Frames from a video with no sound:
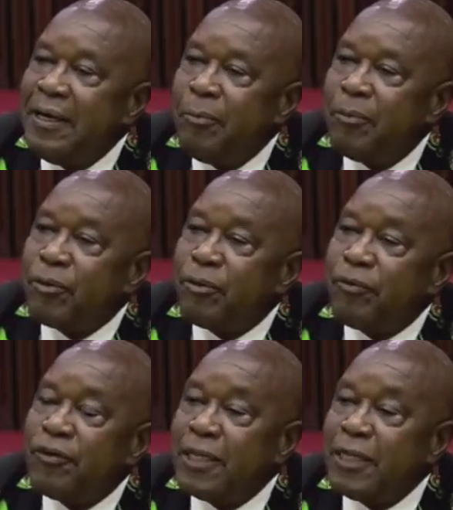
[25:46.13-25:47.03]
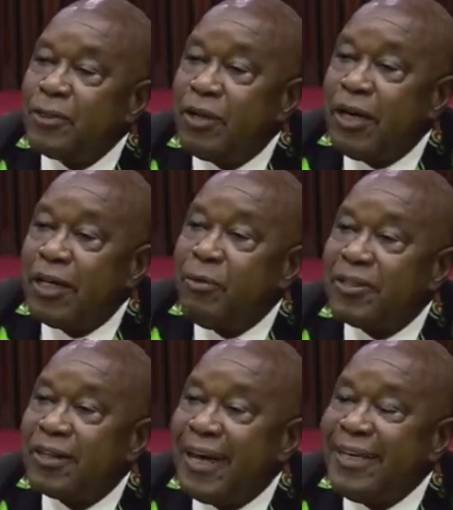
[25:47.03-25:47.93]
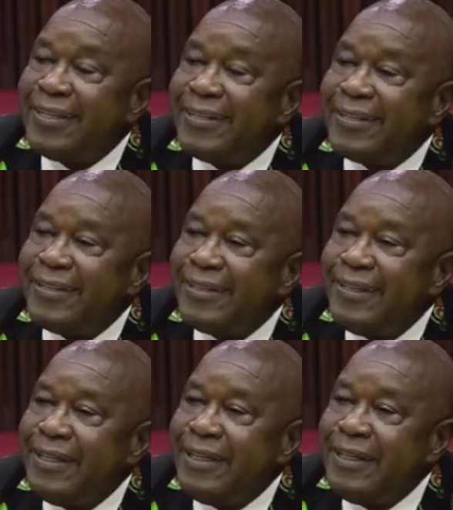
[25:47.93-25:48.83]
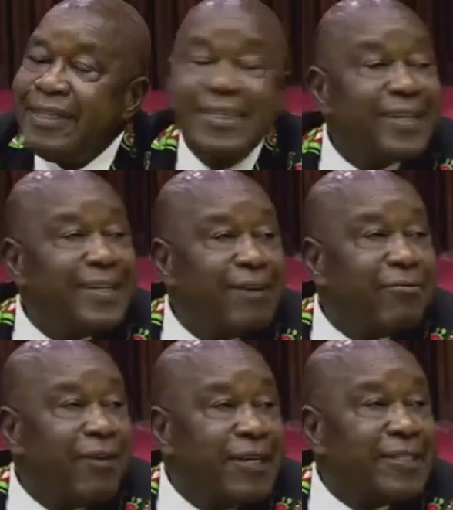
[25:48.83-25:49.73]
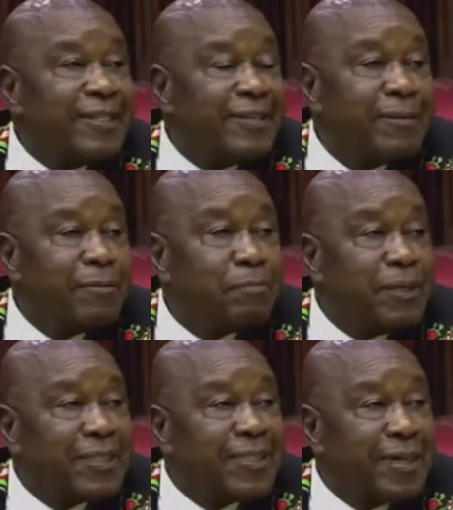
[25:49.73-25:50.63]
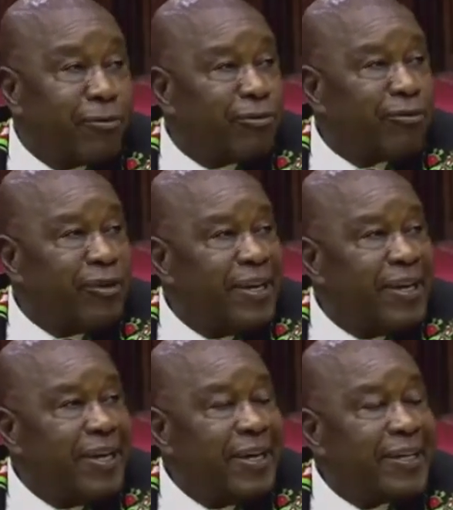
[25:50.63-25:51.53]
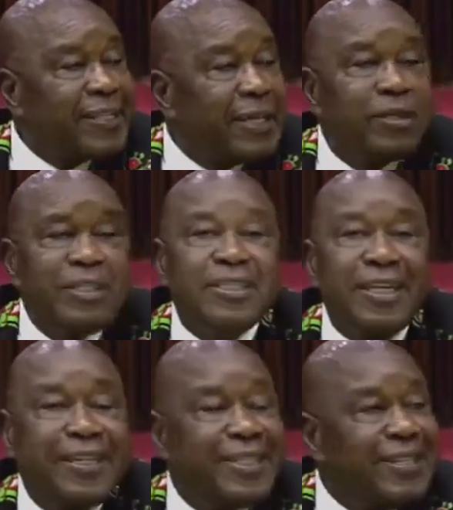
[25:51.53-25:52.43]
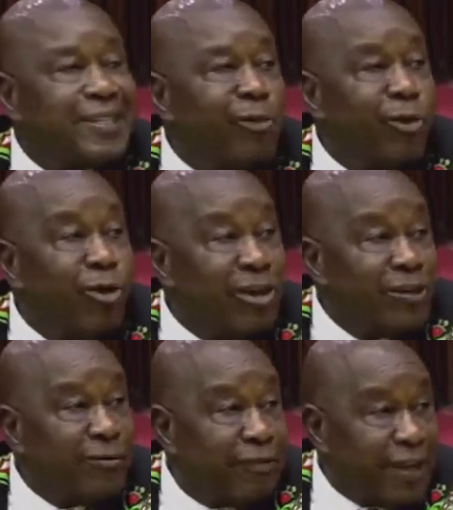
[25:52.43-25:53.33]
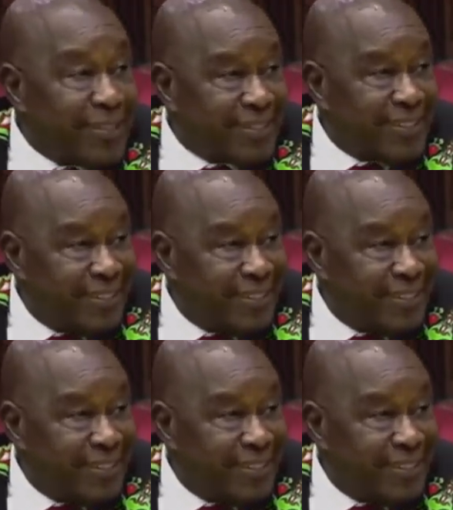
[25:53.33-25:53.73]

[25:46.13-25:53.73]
Professor Jonathan Moore is right. History never repeats itself except in tragedy or in farce.